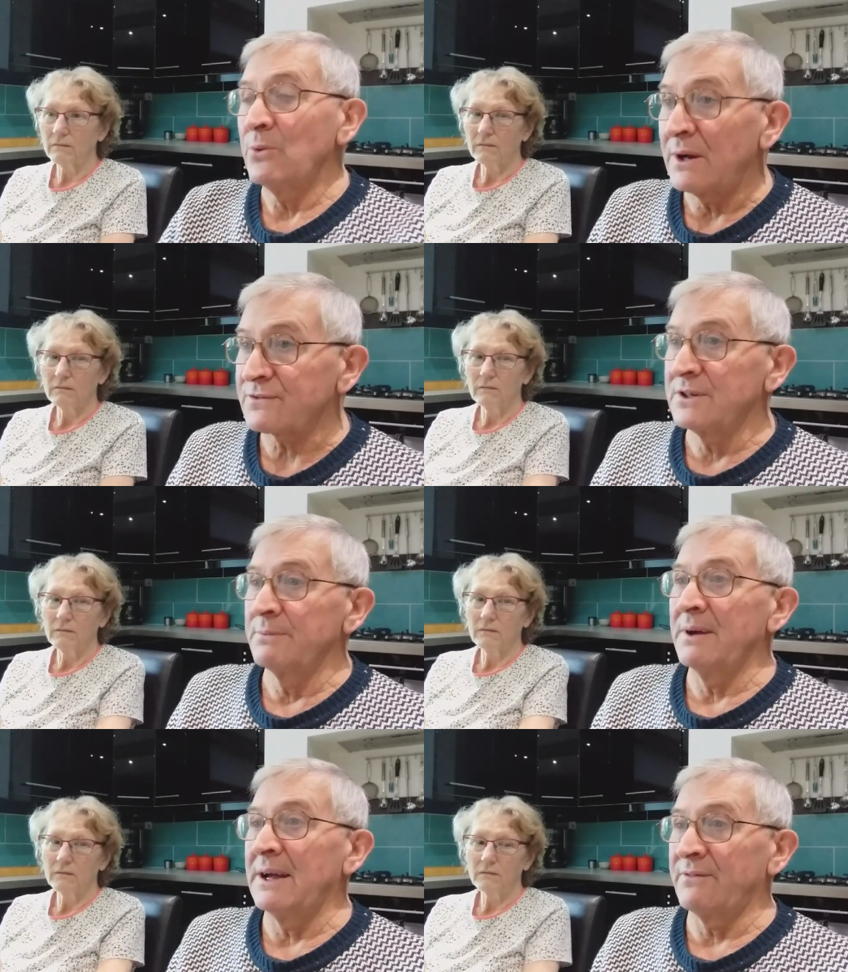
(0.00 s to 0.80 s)
Speaker 1: you have
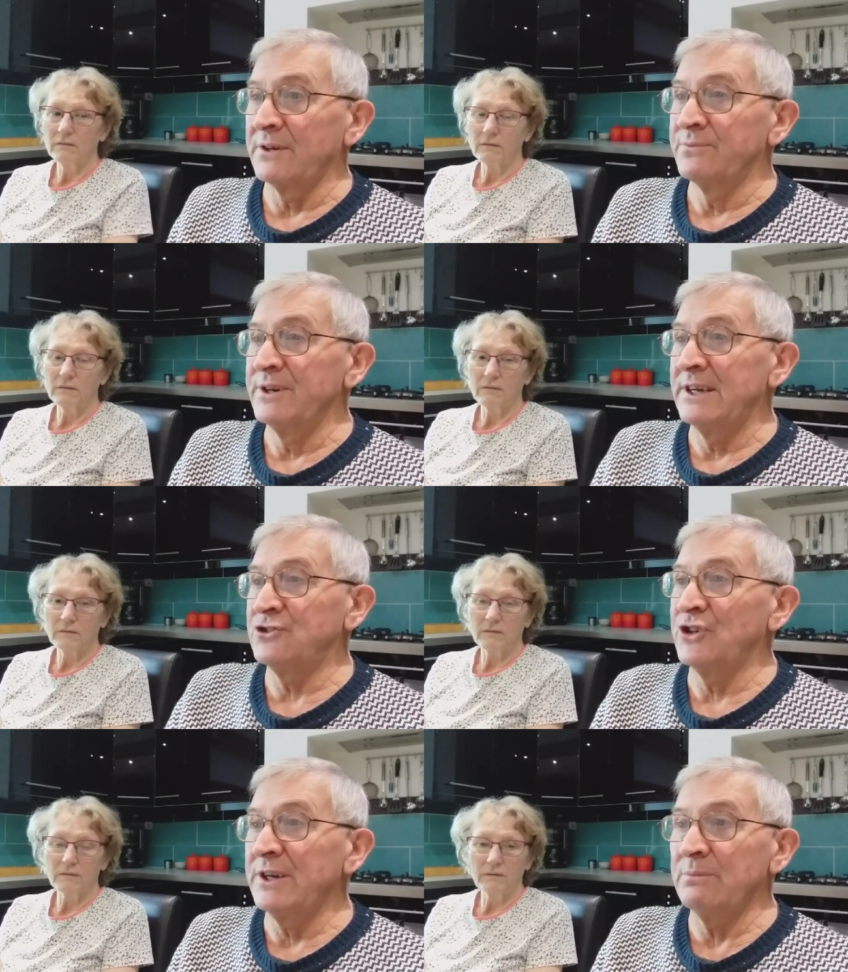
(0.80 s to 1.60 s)
to have a
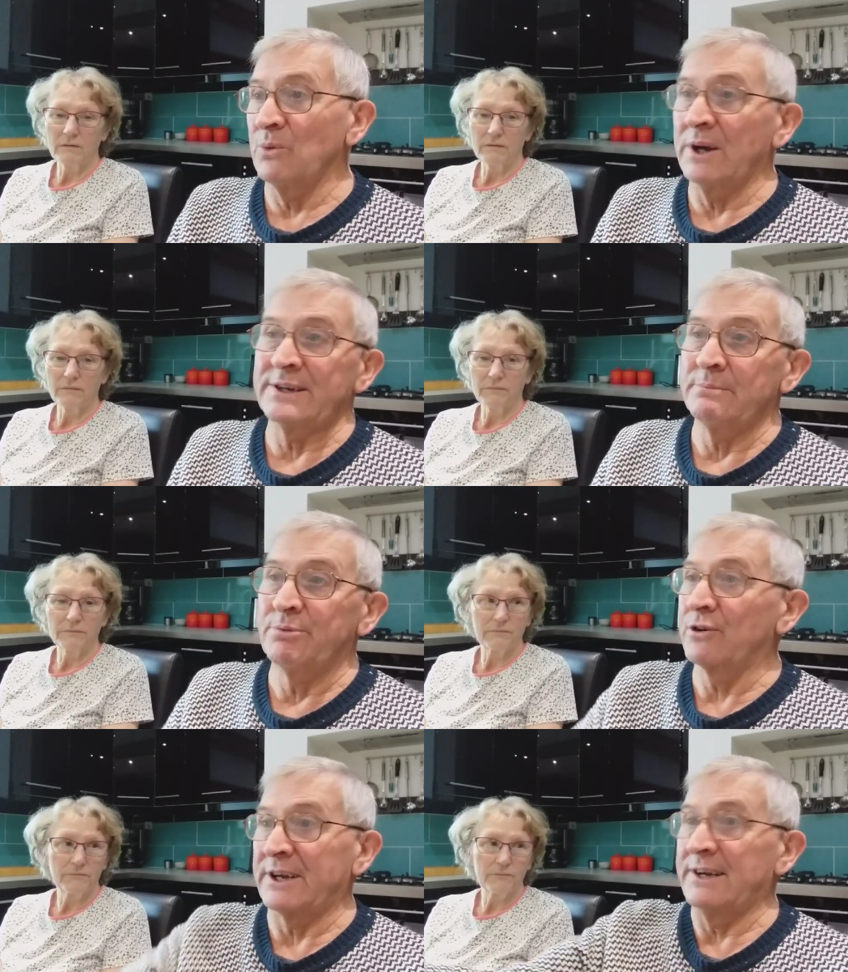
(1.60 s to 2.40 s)
regime where
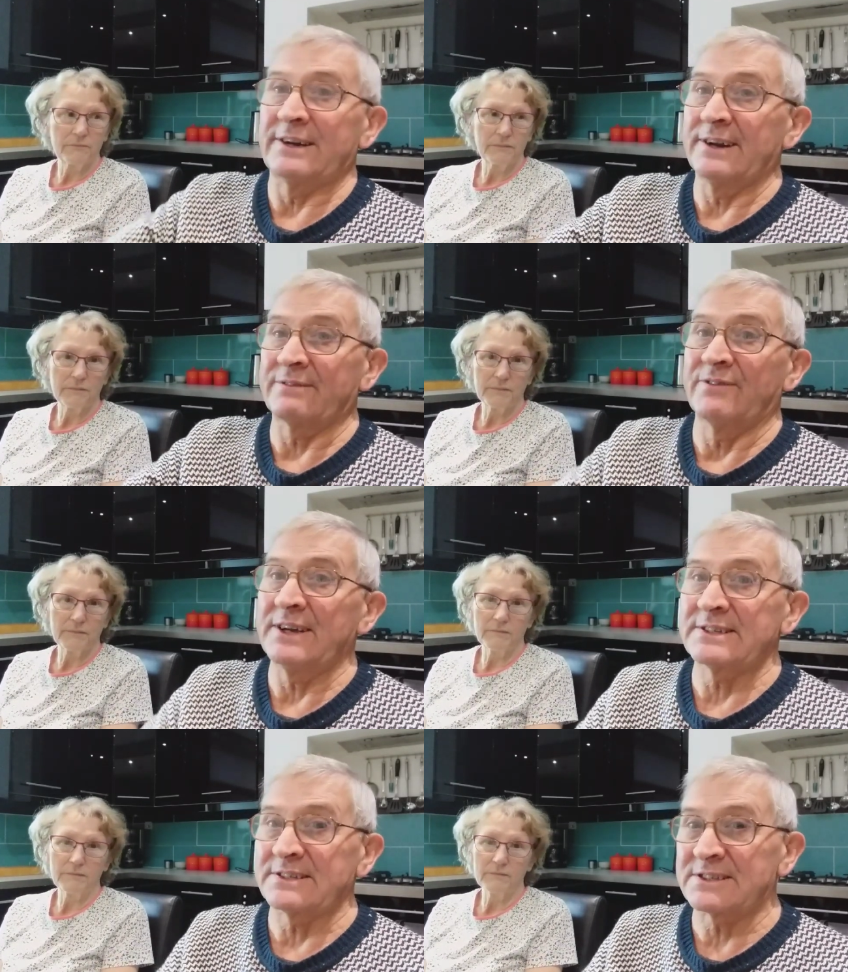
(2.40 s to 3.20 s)
you're booking in
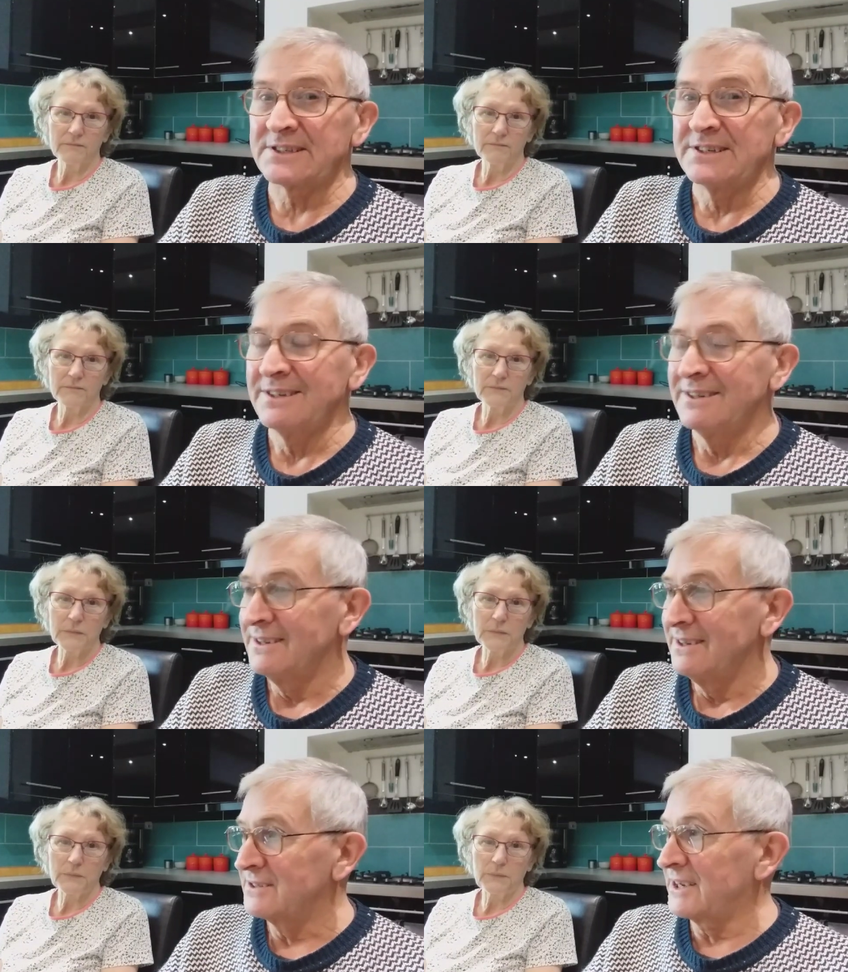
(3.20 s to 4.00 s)
advance
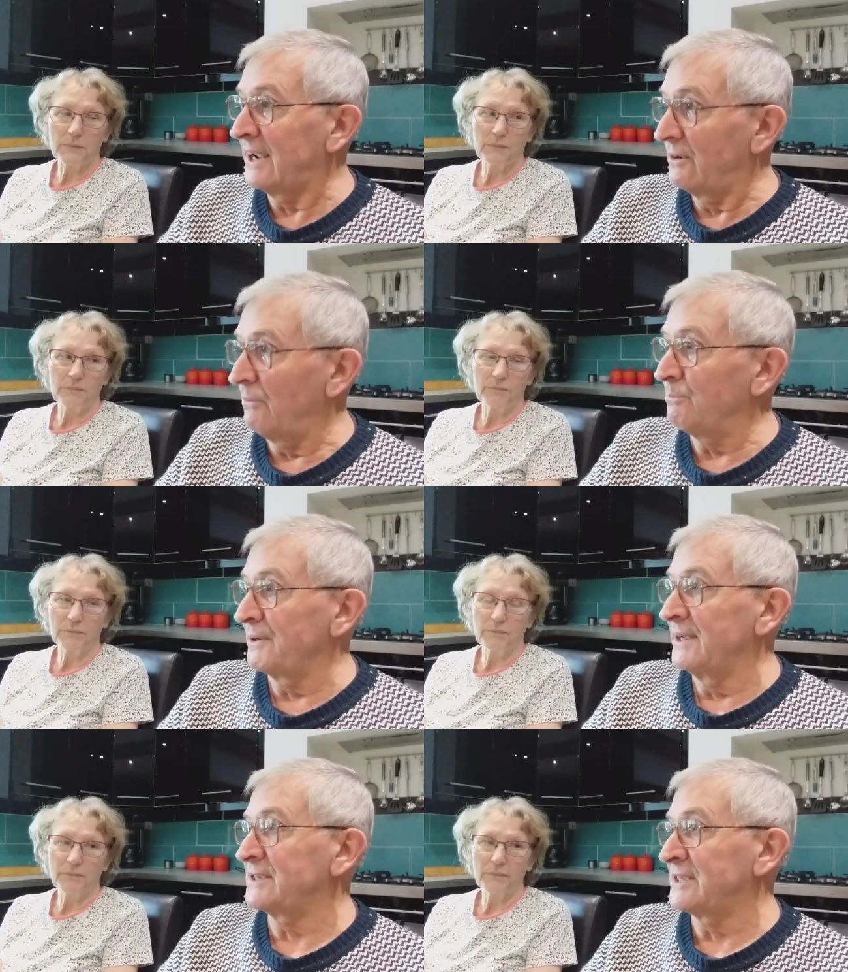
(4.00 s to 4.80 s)
to get
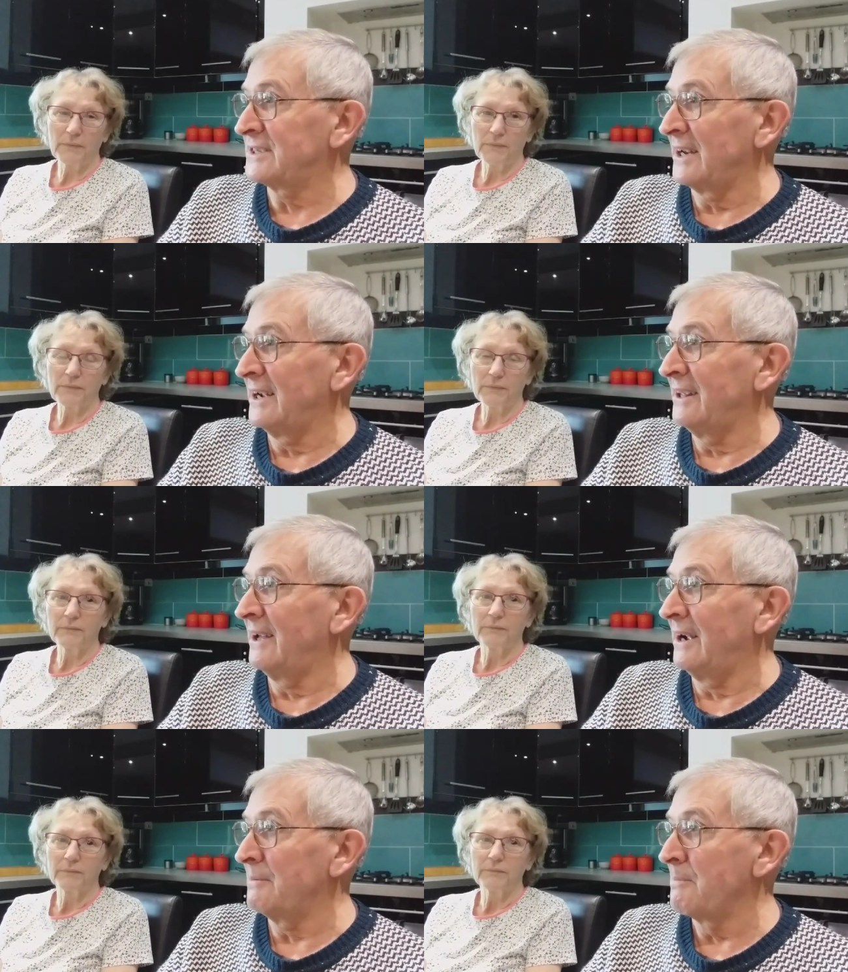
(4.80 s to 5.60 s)
on places
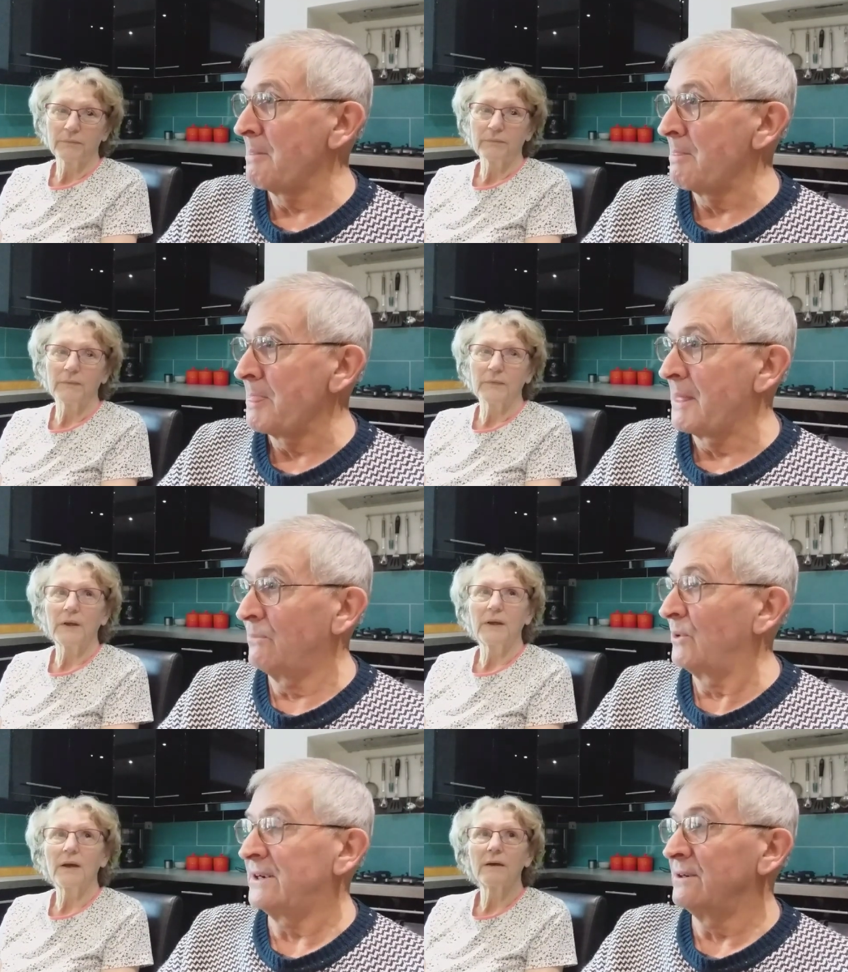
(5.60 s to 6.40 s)
like that.
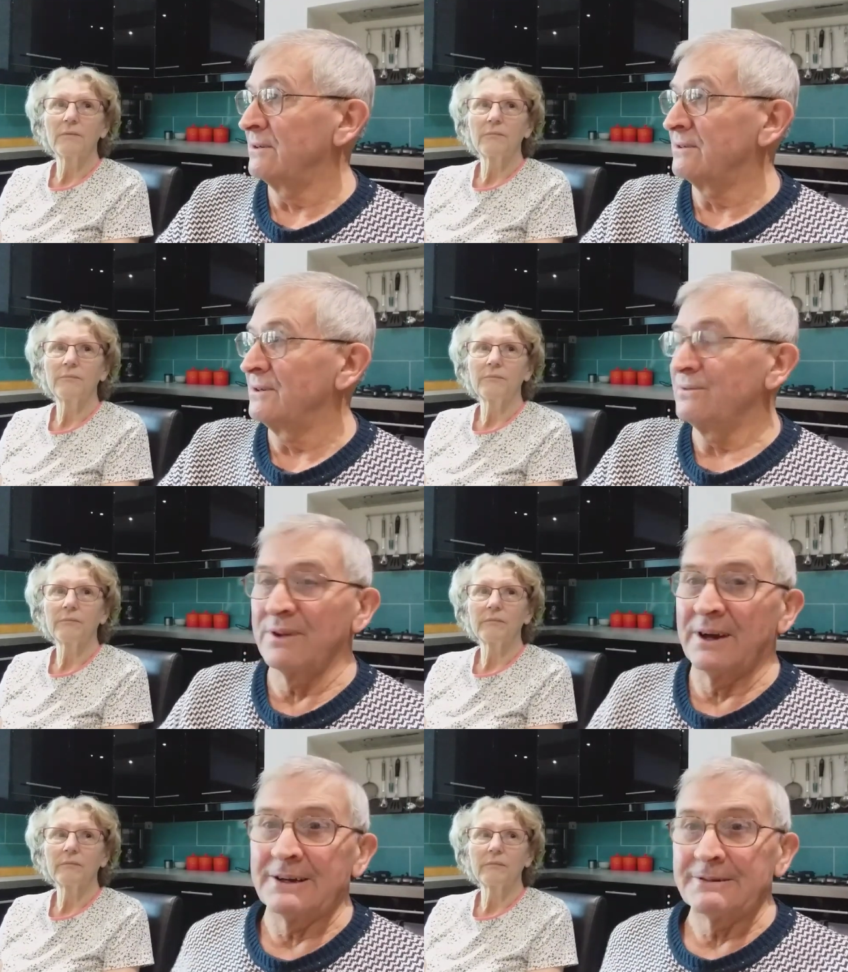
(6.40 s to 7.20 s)
And we don't
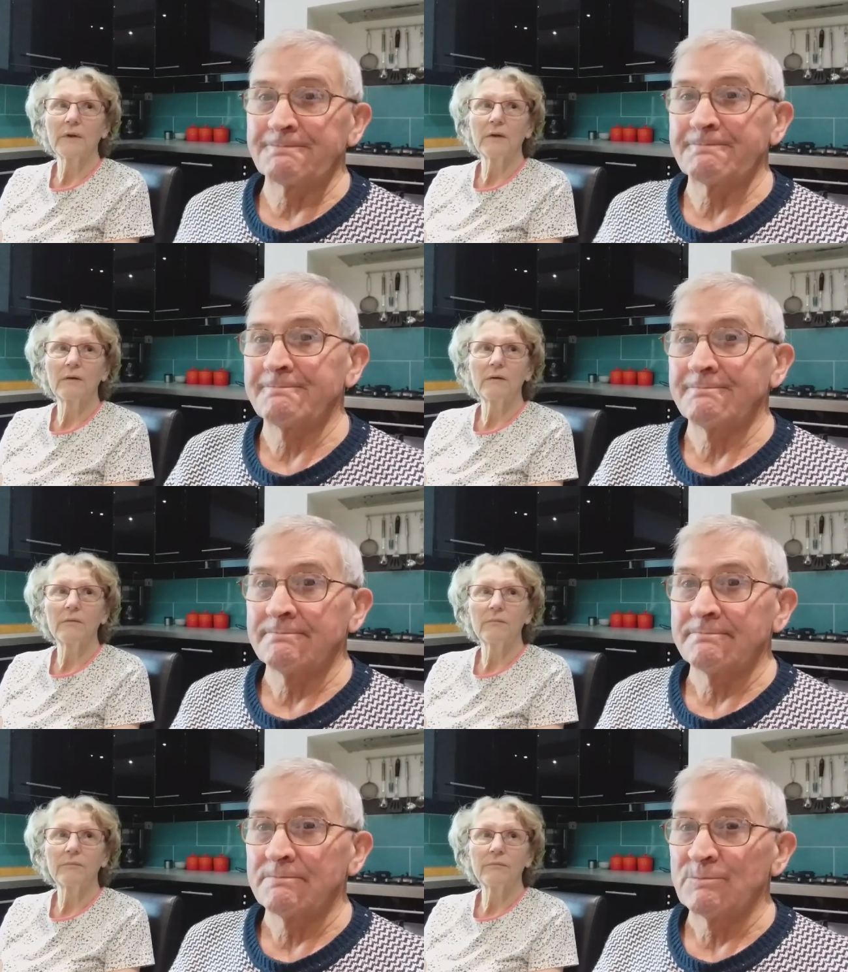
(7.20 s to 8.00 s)
do that. No.